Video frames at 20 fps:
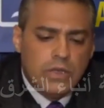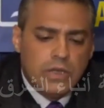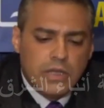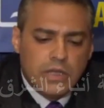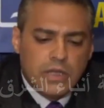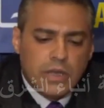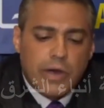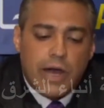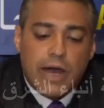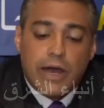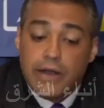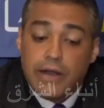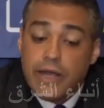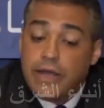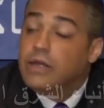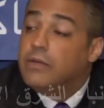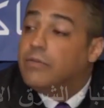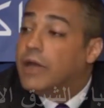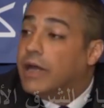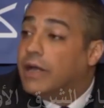The
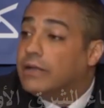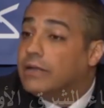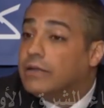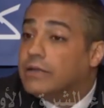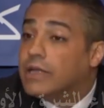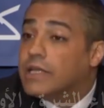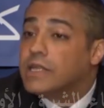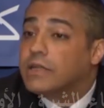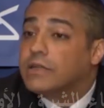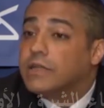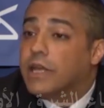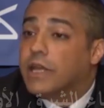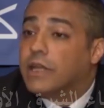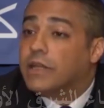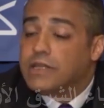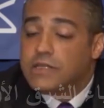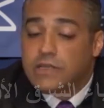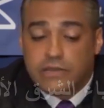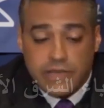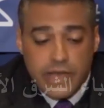Bahraini man, designated
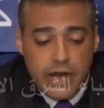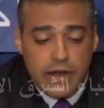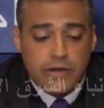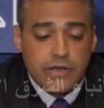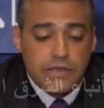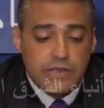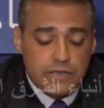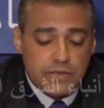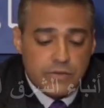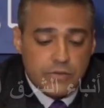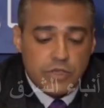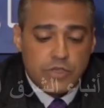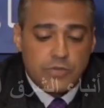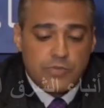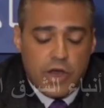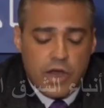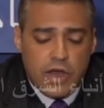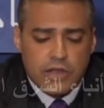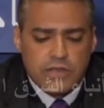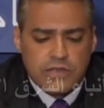as a terrorist,
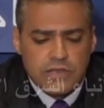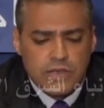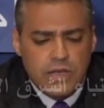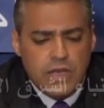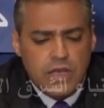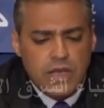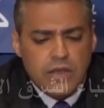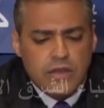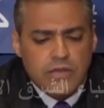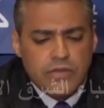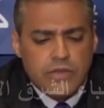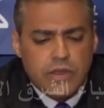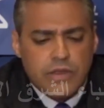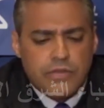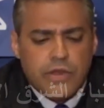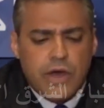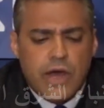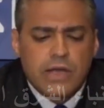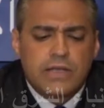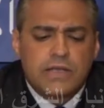responds, "The
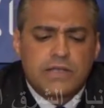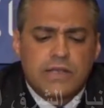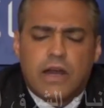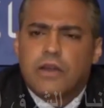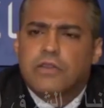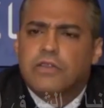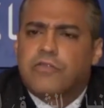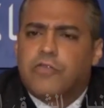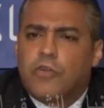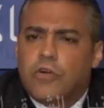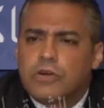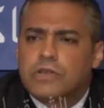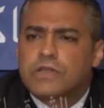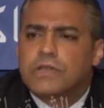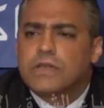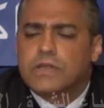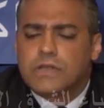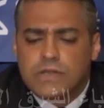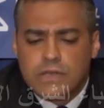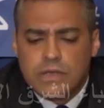thugs are the
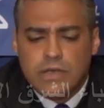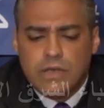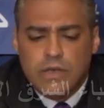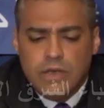forces.